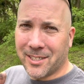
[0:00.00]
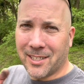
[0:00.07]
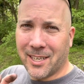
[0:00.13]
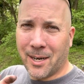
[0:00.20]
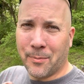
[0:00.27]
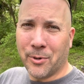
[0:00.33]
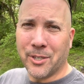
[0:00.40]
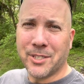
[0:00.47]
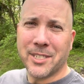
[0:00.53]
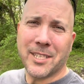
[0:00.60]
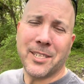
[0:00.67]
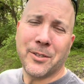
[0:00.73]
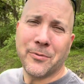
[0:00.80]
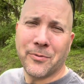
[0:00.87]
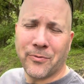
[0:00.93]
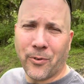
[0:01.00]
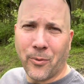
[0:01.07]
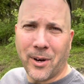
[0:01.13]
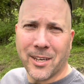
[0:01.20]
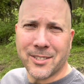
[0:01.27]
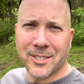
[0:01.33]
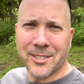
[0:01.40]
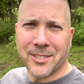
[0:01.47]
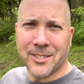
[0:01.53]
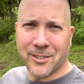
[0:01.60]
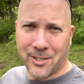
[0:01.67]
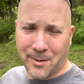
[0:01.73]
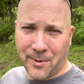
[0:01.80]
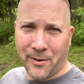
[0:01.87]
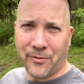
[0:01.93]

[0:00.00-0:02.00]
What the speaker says: I appreciate you for watching. You're all my